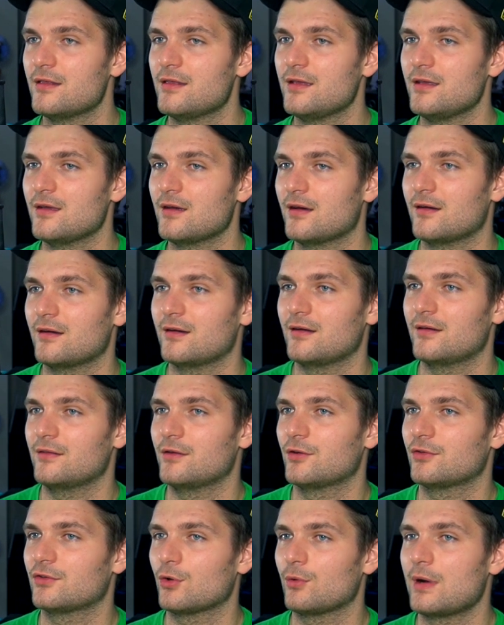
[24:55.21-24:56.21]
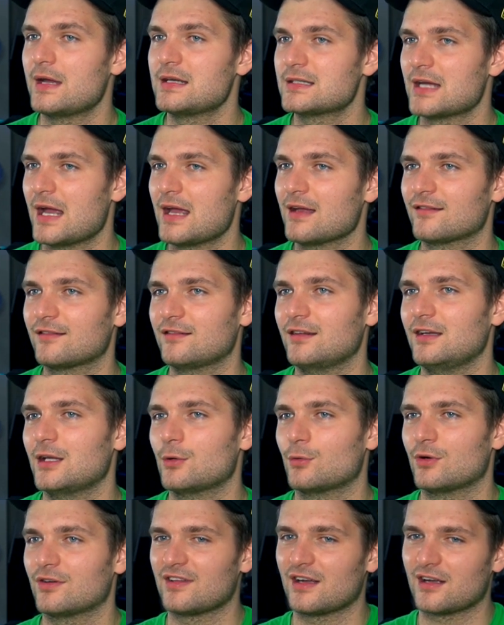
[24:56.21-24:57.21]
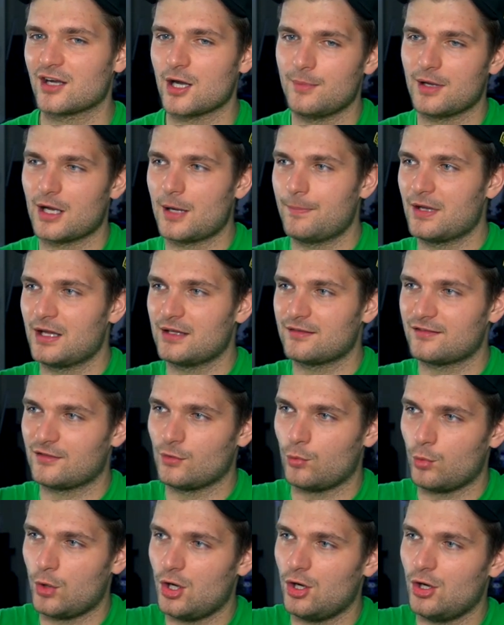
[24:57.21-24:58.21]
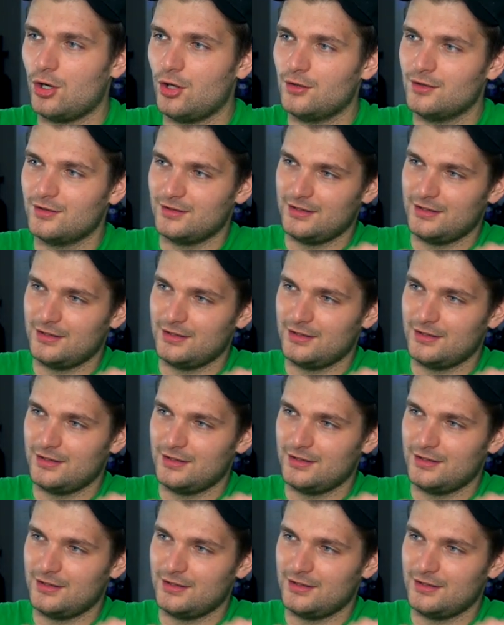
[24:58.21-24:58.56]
There's a great tank scene where it's like coming up against a wall,